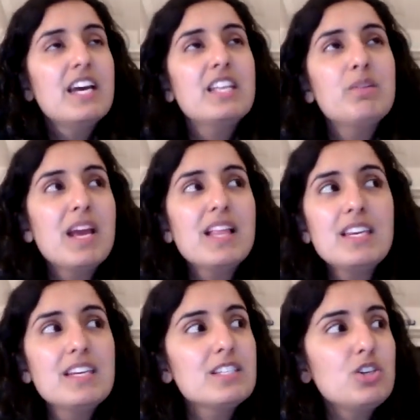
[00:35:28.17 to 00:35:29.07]
And the
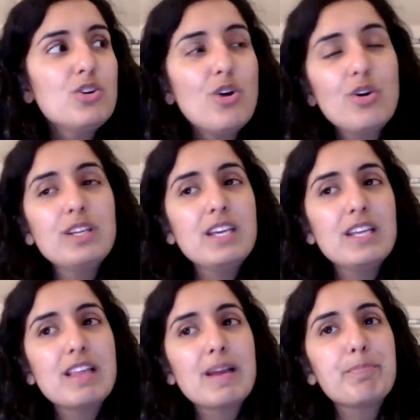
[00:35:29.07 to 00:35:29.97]
reality is, you
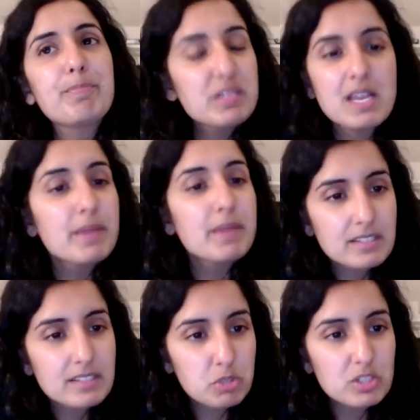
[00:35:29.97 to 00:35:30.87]
only, like, there are some
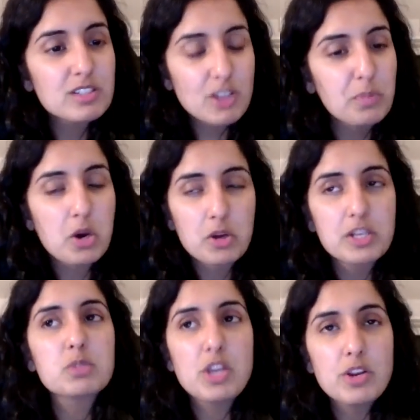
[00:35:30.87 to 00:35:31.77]
exceptions, I'll be
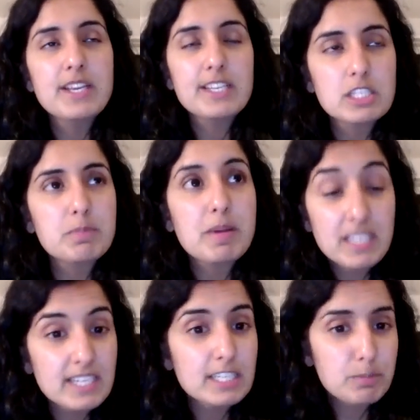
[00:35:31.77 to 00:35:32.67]
honest, where you need to spend
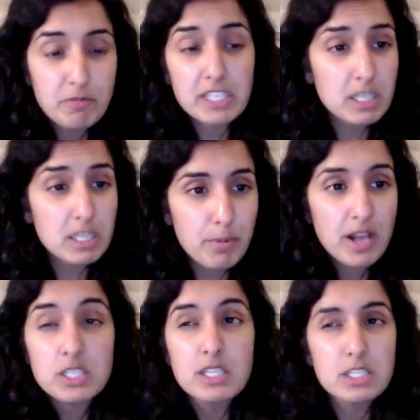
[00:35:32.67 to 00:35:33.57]
years perfecting the
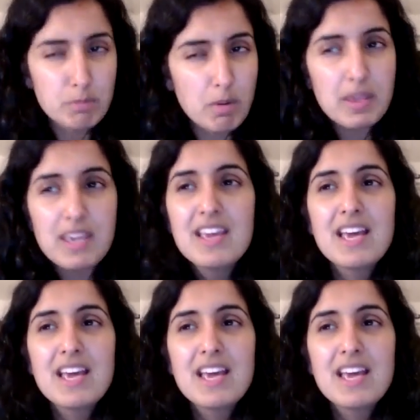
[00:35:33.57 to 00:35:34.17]
product, and this is probably